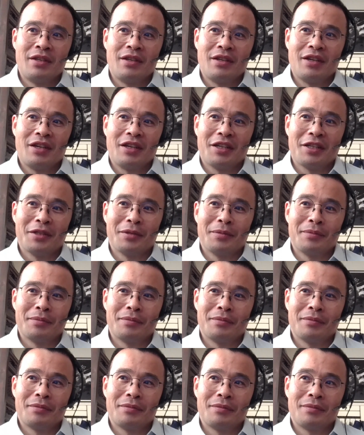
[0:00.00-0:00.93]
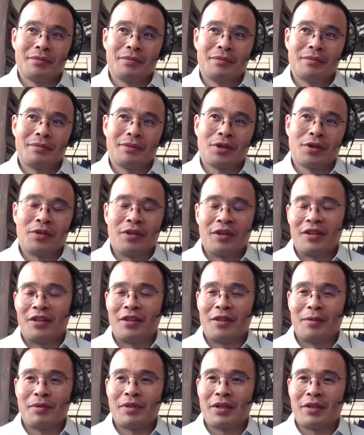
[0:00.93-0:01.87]
um, are thinking
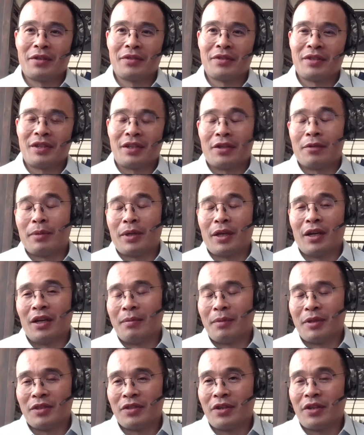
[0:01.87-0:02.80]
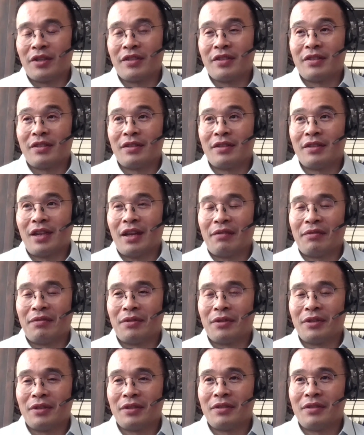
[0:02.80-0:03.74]
to themselves like, "Oh my God, I'm exhausted
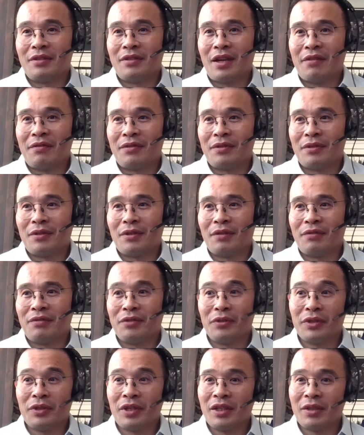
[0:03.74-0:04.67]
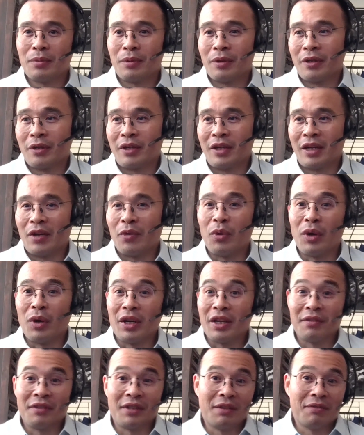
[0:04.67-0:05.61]
after a full day's work, and I
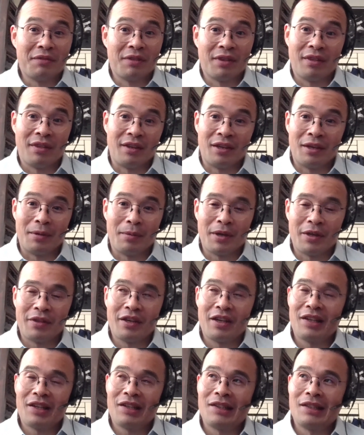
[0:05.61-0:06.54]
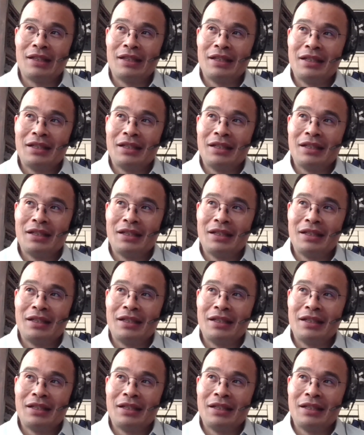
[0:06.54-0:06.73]
want to even think about that."